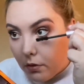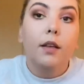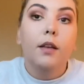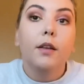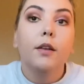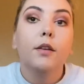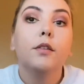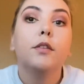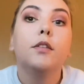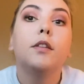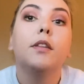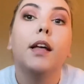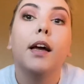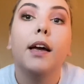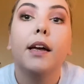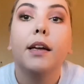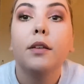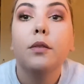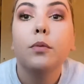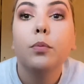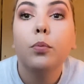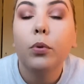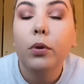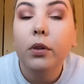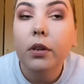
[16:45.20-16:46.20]
So that
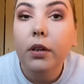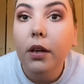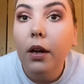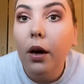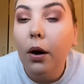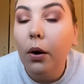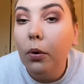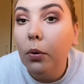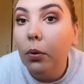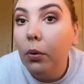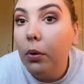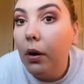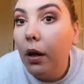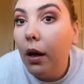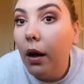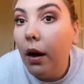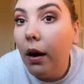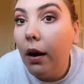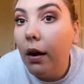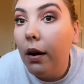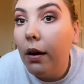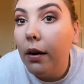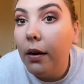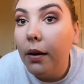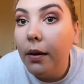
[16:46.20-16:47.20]
is one coat
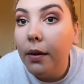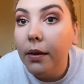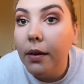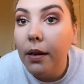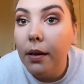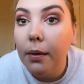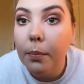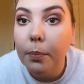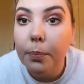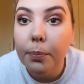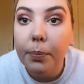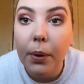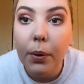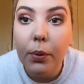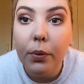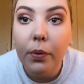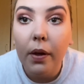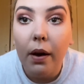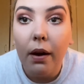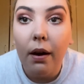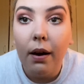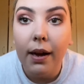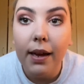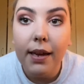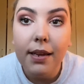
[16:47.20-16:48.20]
on both
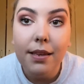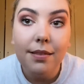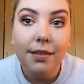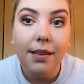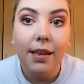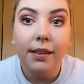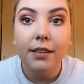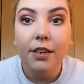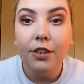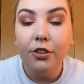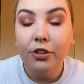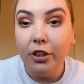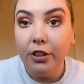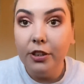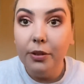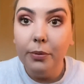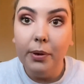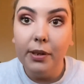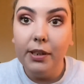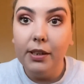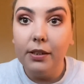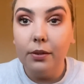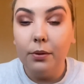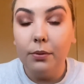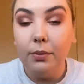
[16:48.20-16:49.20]
eyes, and I
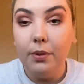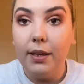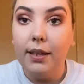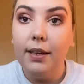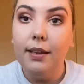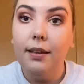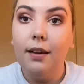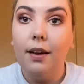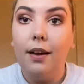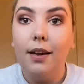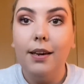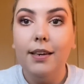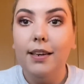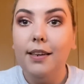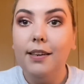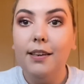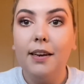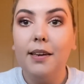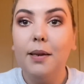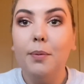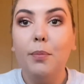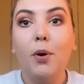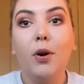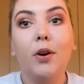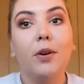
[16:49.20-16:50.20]
genuinely don't think I need
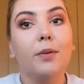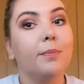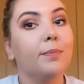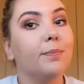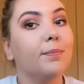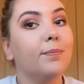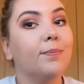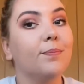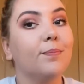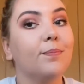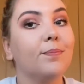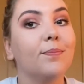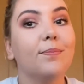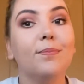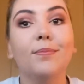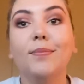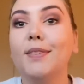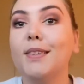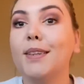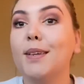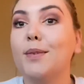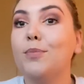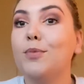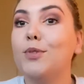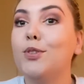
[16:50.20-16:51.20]
any more.
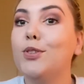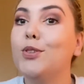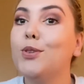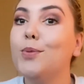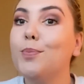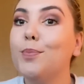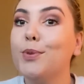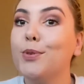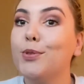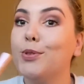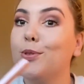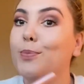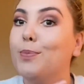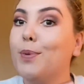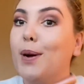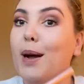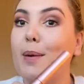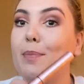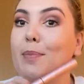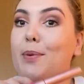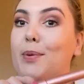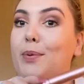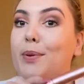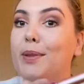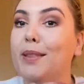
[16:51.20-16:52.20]
I'm super
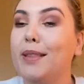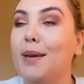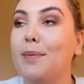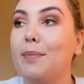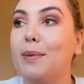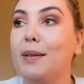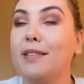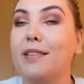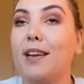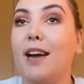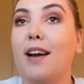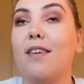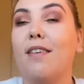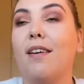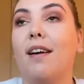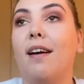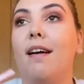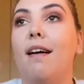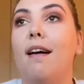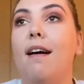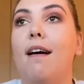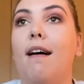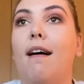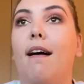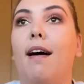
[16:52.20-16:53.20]
happy with that mascara.
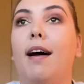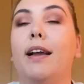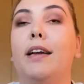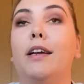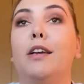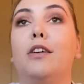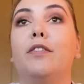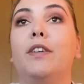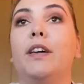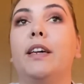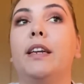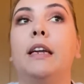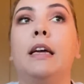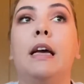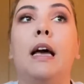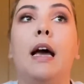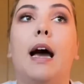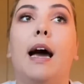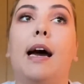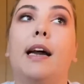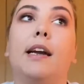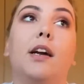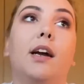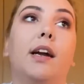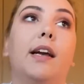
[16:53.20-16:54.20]
I love it,
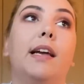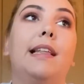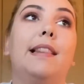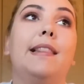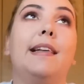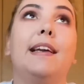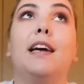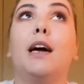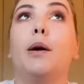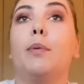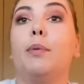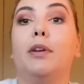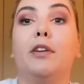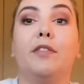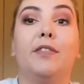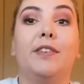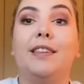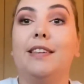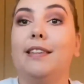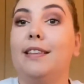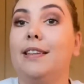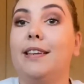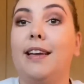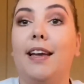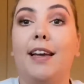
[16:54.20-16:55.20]
and I think I will love it
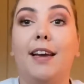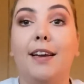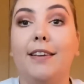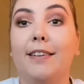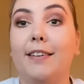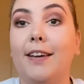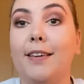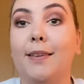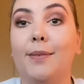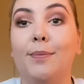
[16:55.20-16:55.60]
till the day I die.